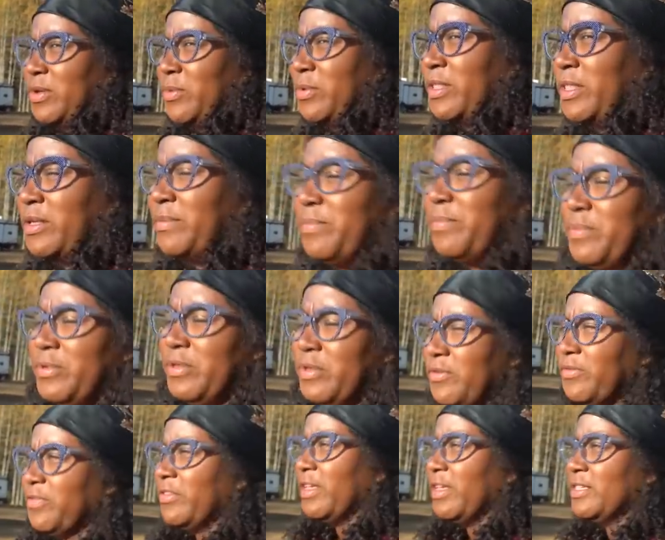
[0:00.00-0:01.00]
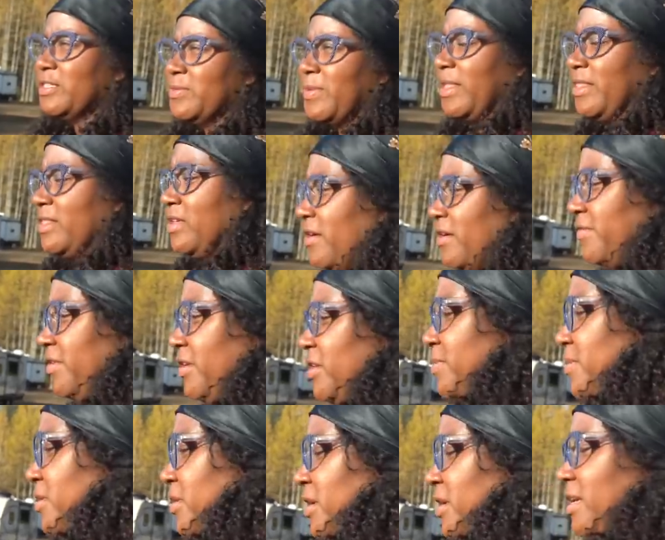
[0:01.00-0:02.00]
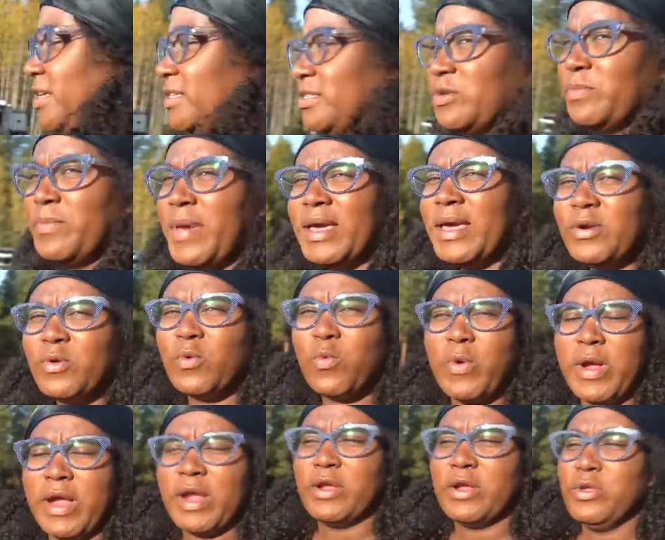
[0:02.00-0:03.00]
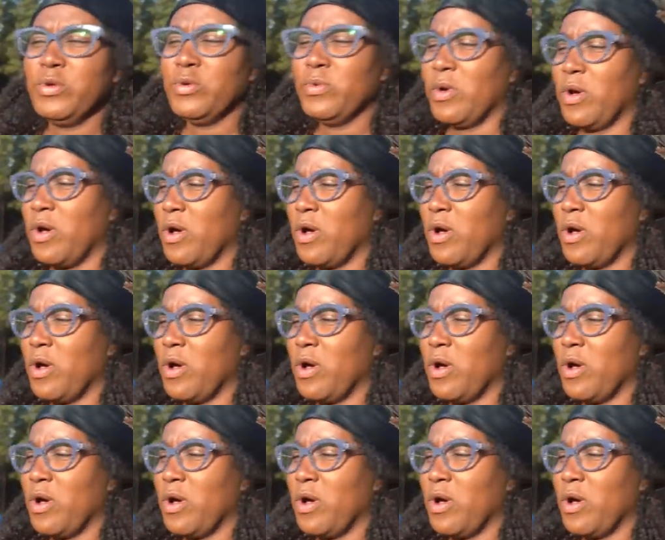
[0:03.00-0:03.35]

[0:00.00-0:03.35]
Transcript: you, one of the beautiful things about the RV community is no matter where you